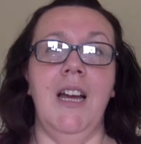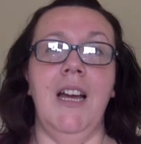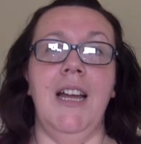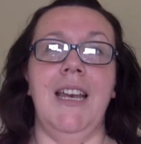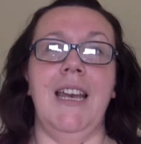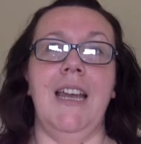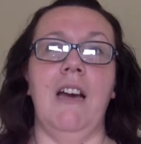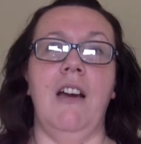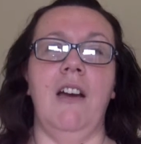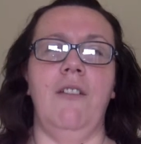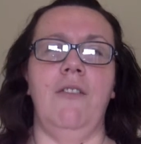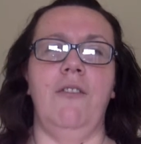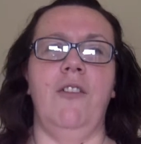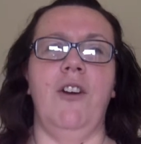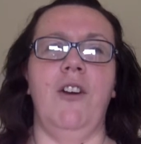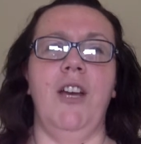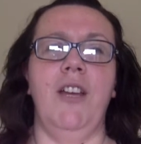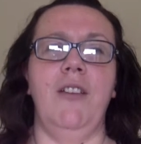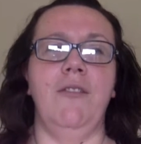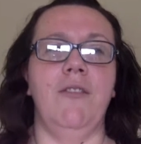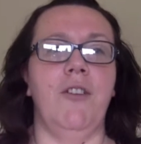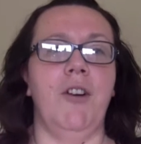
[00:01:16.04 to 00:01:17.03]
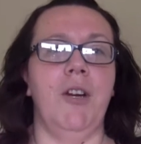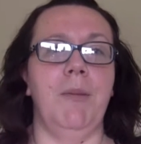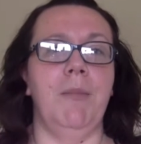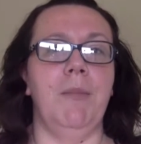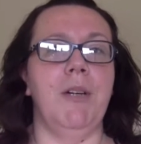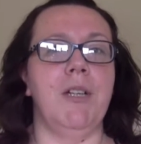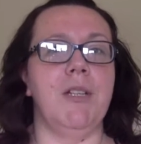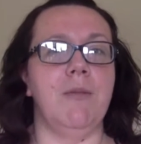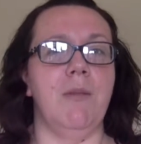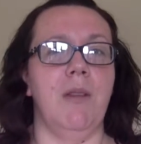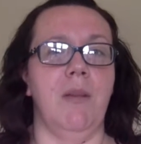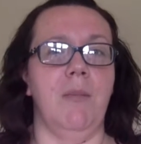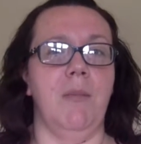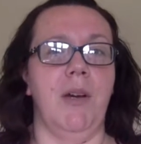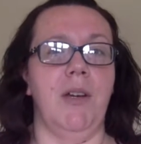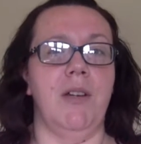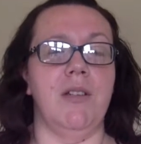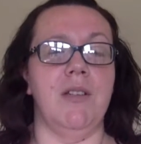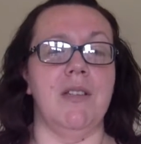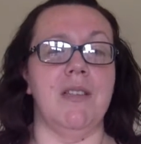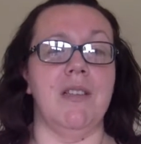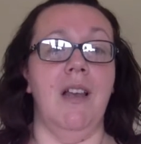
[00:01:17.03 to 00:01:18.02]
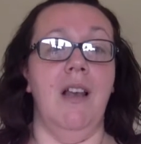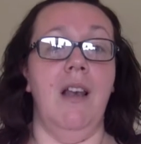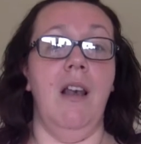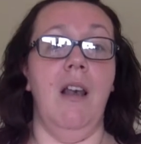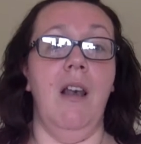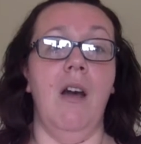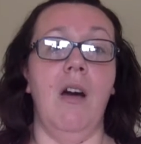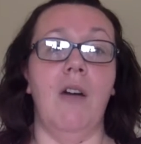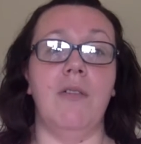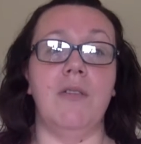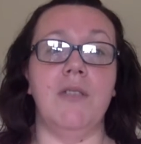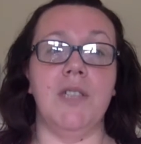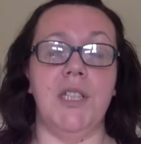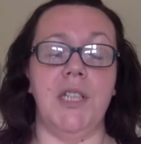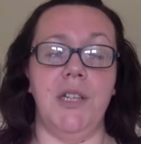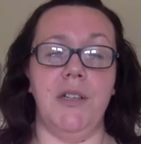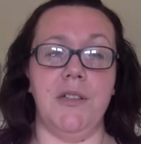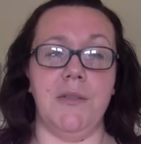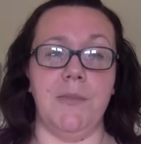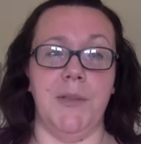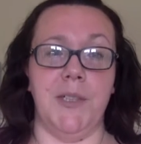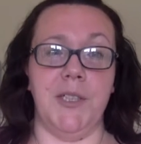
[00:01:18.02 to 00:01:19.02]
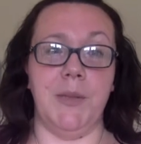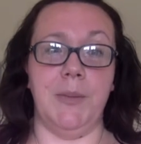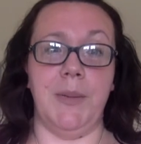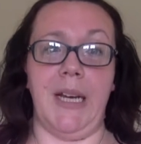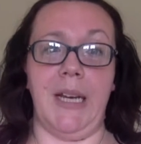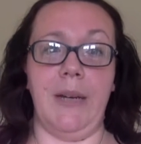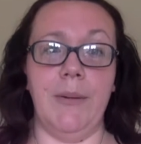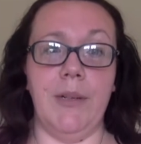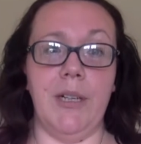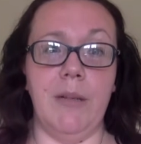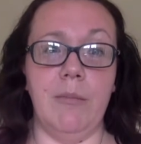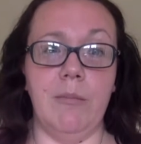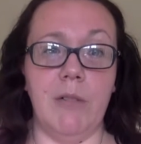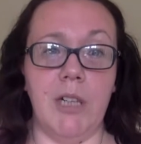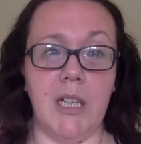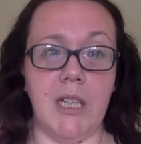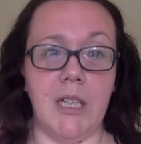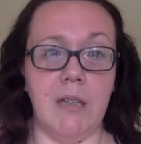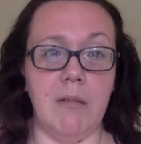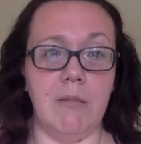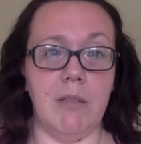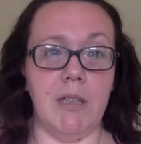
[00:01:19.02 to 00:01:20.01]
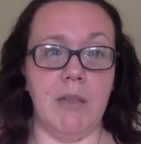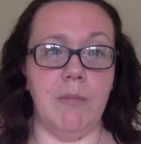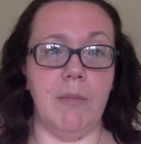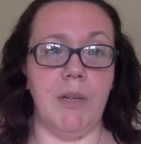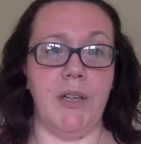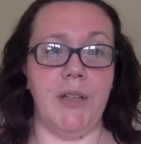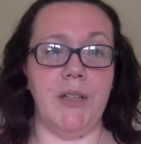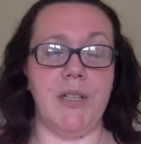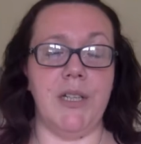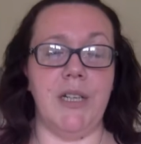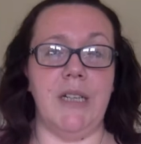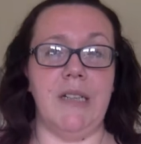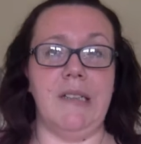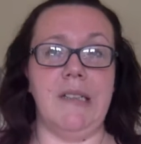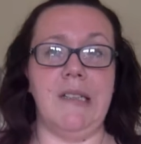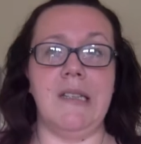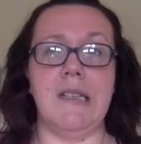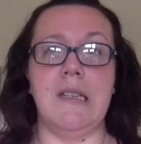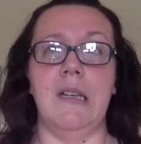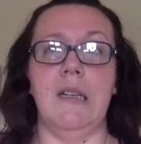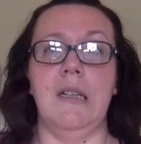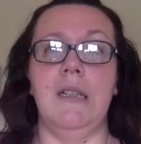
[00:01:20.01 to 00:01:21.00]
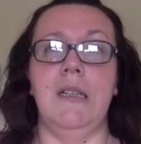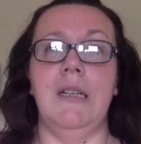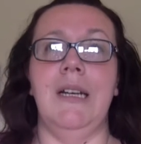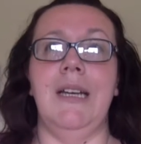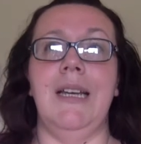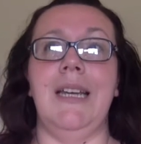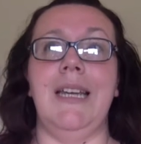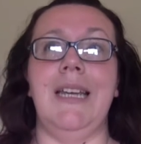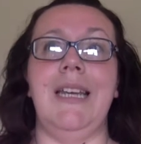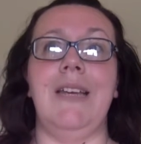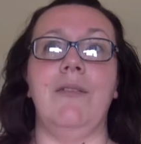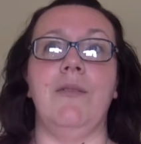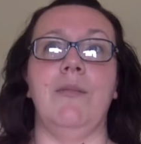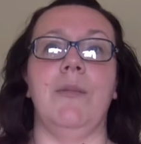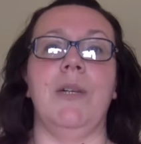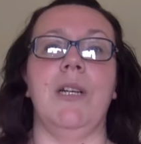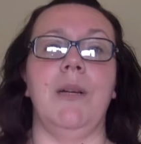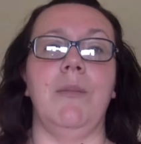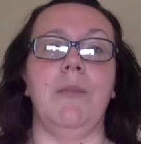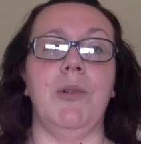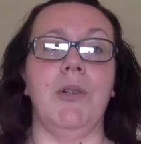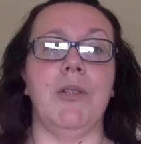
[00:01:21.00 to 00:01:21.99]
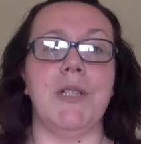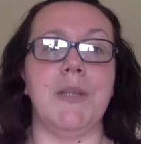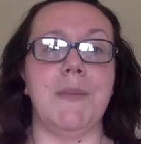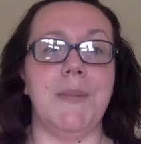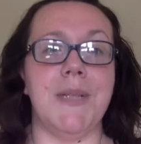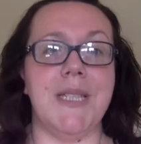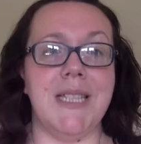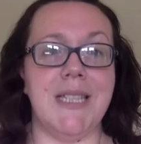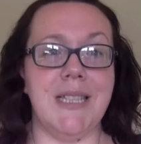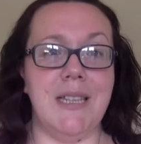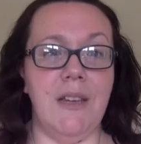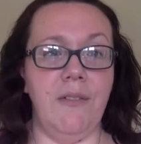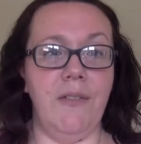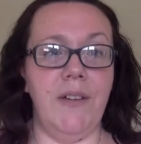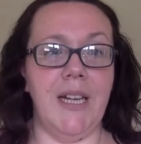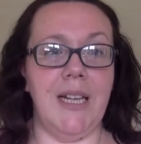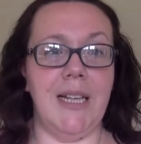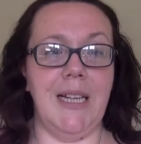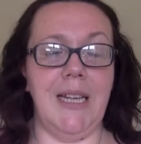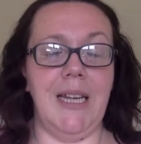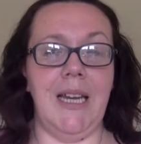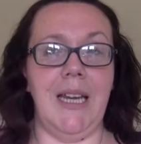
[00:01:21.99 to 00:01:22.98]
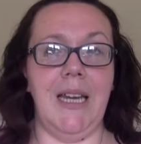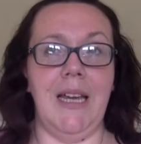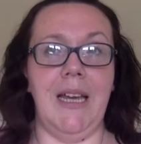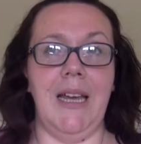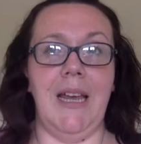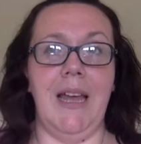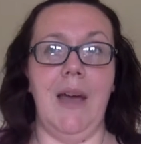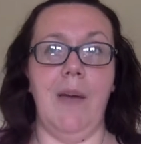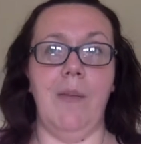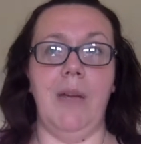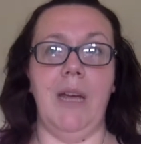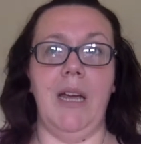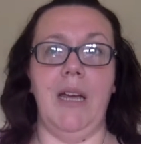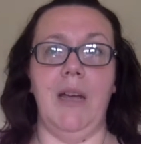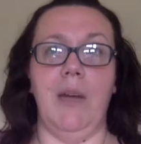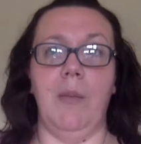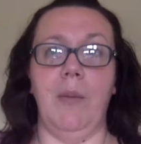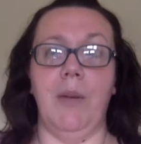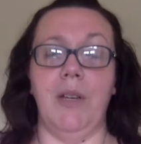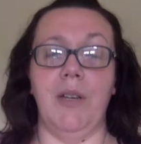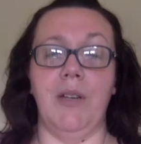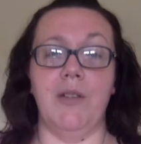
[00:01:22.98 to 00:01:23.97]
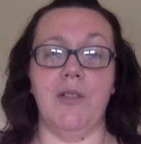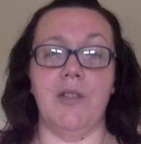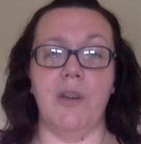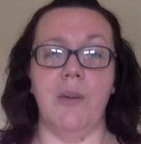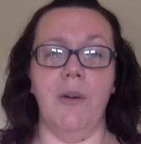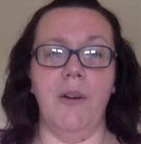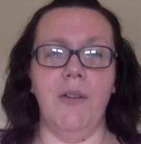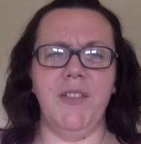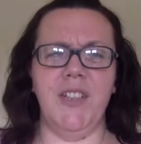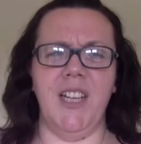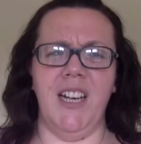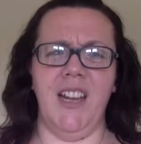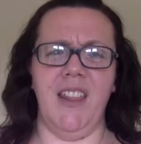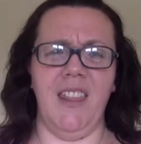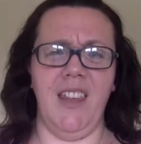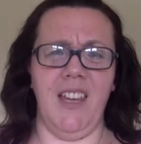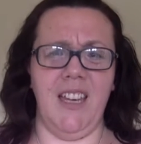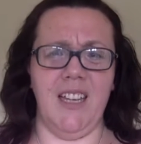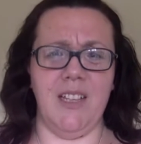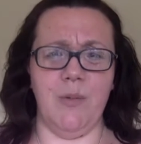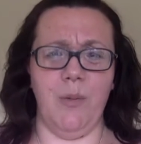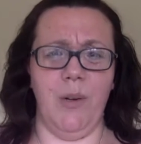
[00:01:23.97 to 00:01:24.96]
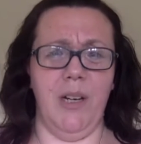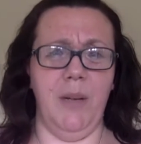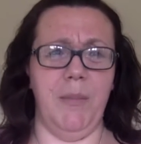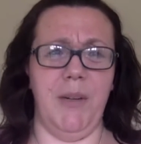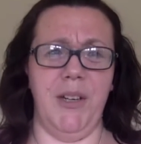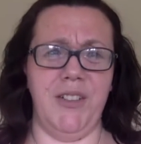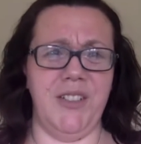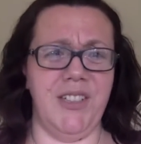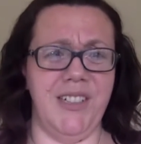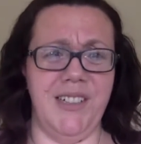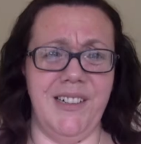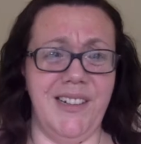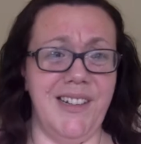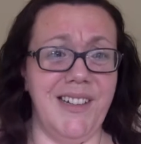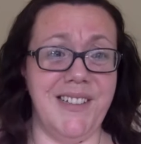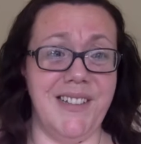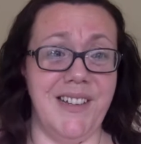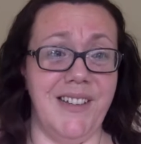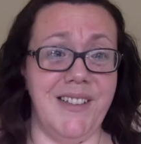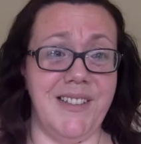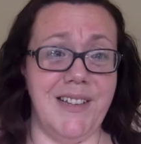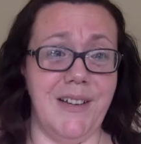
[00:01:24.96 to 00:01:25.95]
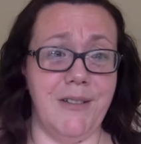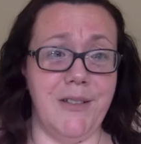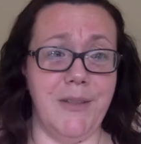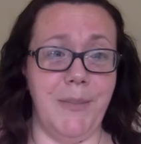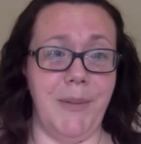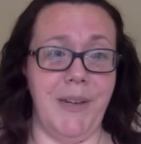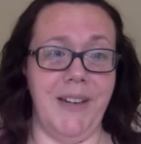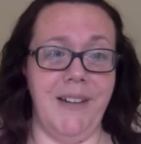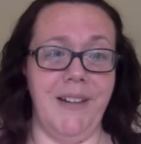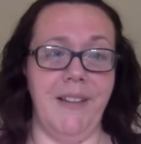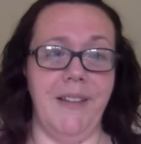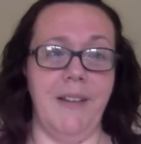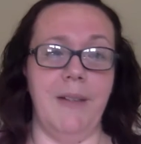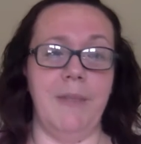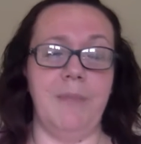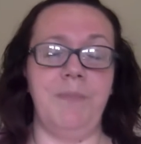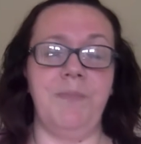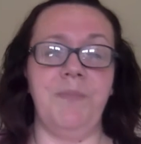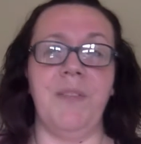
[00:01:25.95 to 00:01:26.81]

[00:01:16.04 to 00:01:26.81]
Now I find very much with emotions, I love to use my sway when I'm working with emotions, even when I'm not specifically EAMing, because so often I think it's one emotion and it turns out to be another.